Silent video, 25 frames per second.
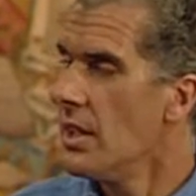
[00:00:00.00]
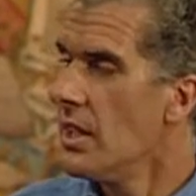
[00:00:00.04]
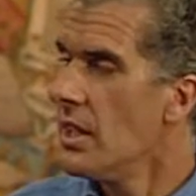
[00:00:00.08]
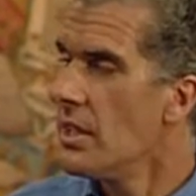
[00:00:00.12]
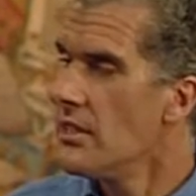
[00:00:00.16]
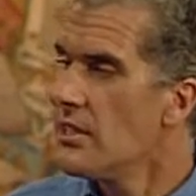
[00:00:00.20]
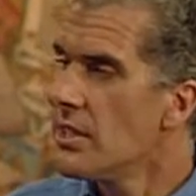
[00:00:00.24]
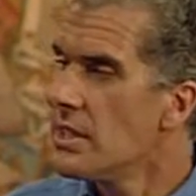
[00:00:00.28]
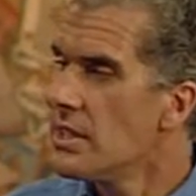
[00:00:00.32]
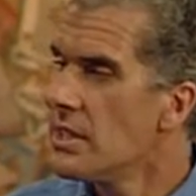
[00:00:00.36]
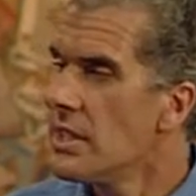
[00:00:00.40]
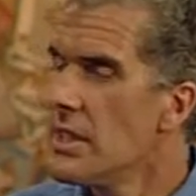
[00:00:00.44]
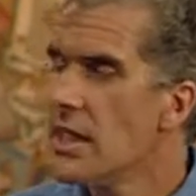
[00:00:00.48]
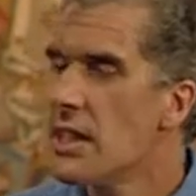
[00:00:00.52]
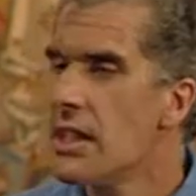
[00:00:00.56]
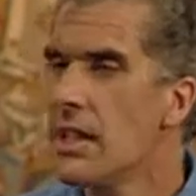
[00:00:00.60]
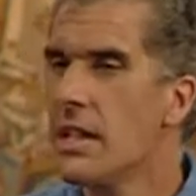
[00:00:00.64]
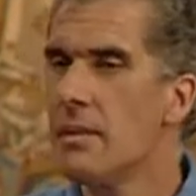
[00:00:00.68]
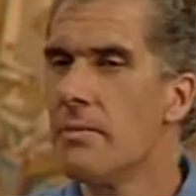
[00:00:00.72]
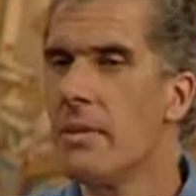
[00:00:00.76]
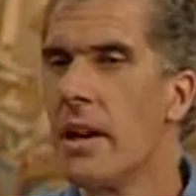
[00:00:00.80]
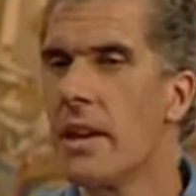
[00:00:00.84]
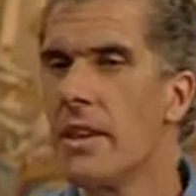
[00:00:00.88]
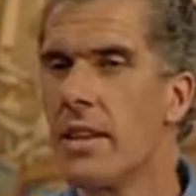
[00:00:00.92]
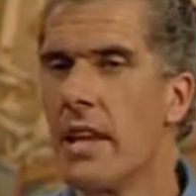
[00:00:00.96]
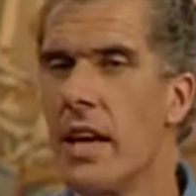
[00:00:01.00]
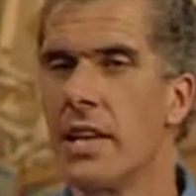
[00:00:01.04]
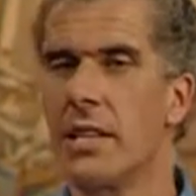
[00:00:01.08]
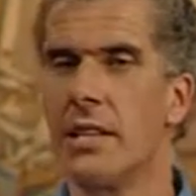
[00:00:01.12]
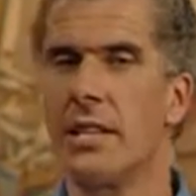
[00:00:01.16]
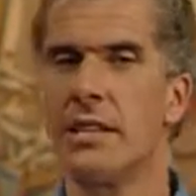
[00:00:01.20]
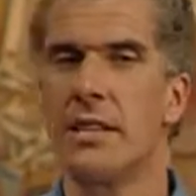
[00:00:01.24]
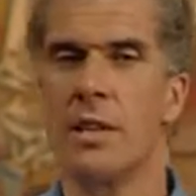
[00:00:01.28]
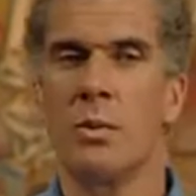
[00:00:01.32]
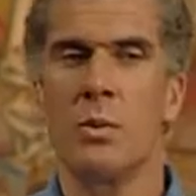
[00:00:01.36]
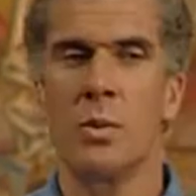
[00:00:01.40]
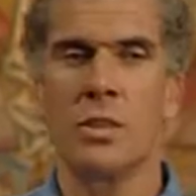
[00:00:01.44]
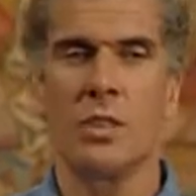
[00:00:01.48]
Interesting thing about that
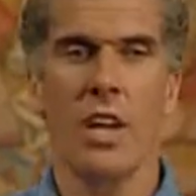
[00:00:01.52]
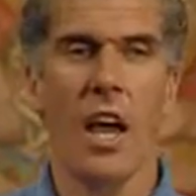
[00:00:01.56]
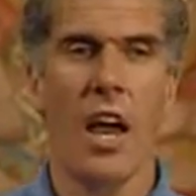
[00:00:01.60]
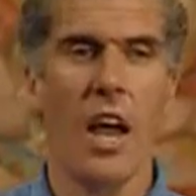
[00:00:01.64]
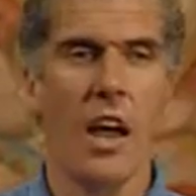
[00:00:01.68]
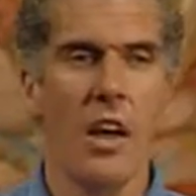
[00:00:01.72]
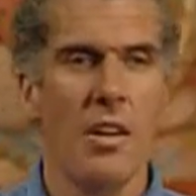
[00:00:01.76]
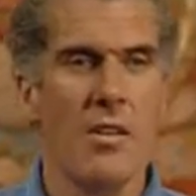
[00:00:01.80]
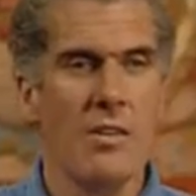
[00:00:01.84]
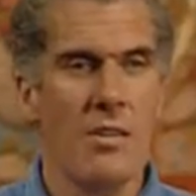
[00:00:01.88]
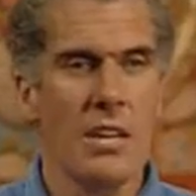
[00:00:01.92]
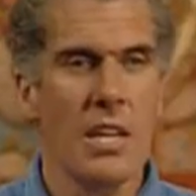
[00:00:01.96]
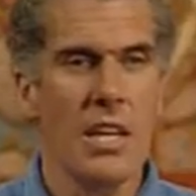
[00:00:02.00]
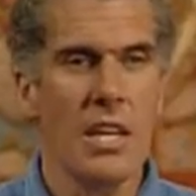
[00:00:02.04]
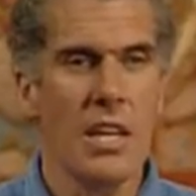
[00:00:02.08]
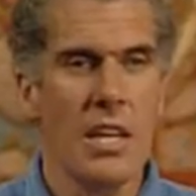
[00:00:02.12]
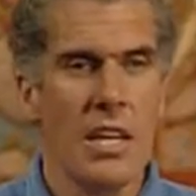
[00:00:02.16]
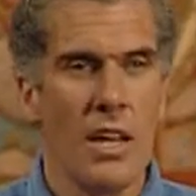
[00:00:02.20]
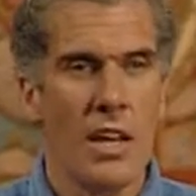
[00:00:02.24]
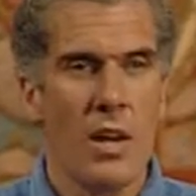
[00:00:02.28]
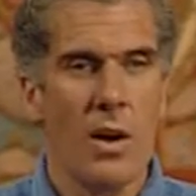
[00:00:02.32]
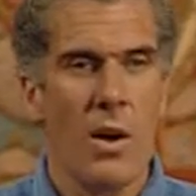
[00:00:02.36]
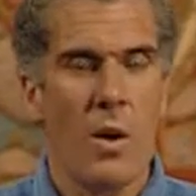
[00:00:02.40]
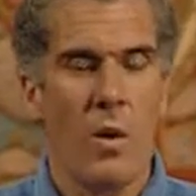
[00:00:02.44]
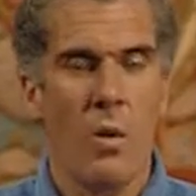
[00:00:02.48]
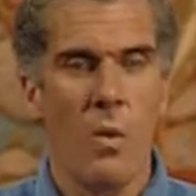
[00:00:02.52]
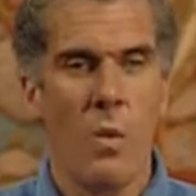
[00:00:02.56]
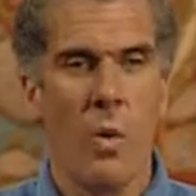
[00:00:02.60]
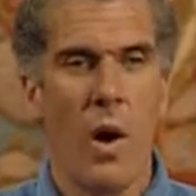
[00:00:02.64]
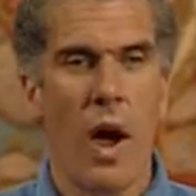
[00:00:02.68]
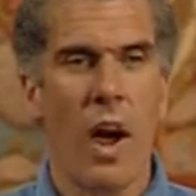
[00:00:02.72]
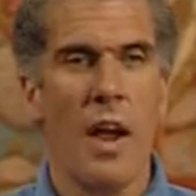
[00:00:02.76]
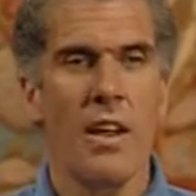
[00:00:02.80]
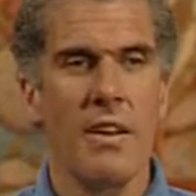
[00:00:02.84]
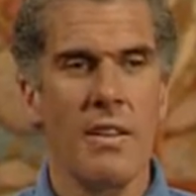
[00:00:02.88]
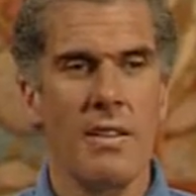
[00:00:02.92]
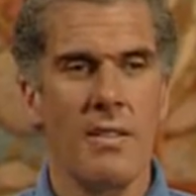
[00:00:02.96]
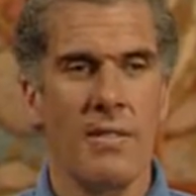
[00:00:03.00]
is there was only
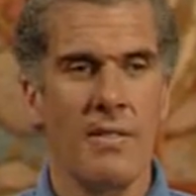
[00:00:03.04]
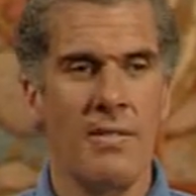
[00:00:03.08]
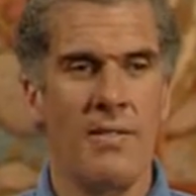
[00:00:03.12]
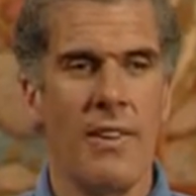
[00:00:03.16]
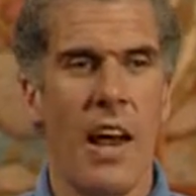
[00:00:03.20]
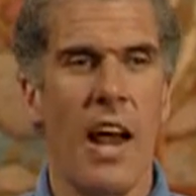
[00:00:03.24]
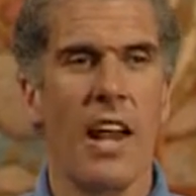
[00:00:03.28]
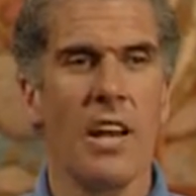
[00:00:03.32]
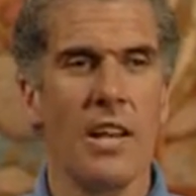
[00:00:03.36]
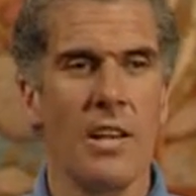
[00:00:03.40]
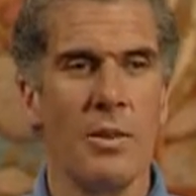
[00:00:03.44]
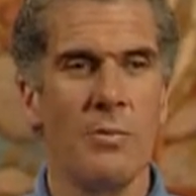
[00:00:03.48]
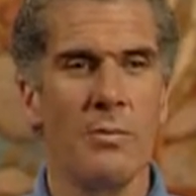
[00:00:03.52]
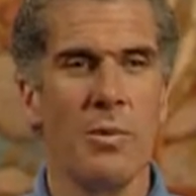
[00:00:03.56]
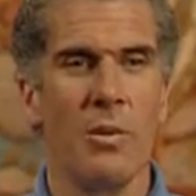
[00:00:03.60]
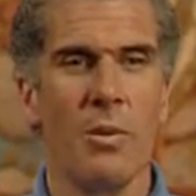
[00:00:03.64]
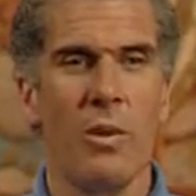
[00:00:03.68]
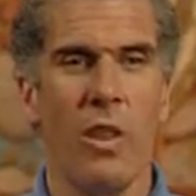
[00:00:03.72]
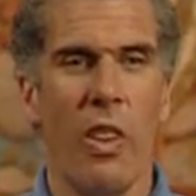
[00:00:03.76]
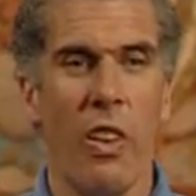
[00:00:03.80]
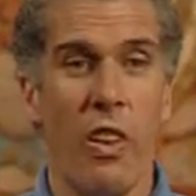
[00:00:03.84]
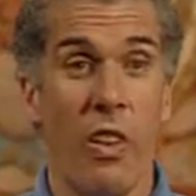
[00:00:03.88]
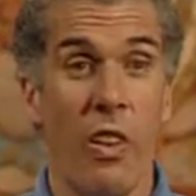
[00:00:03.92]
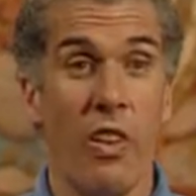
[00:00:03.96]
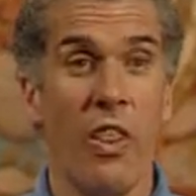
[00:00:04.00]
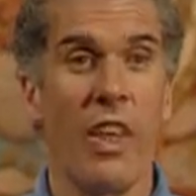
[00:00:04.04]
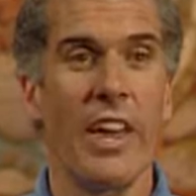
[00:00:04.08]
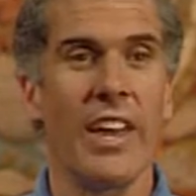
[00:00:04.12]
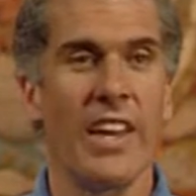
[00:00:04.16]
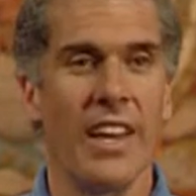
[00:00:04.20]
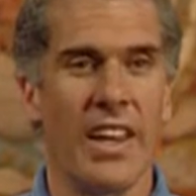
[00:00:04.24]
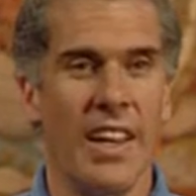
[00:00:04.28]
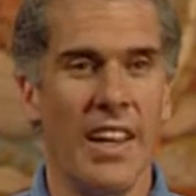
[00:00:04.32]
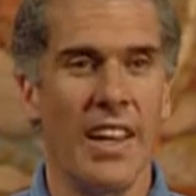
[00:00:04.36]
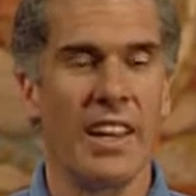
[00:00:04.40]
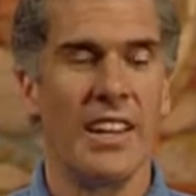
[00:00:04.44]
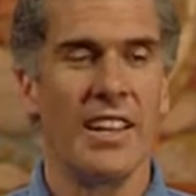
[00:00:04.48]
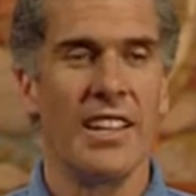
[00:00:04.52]
one valuable
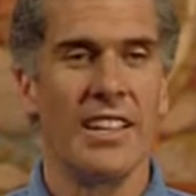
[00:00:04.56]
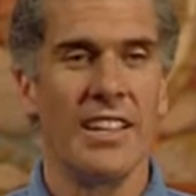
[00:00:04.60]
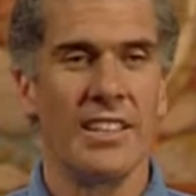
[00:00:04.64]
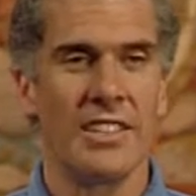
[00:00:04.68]
thing,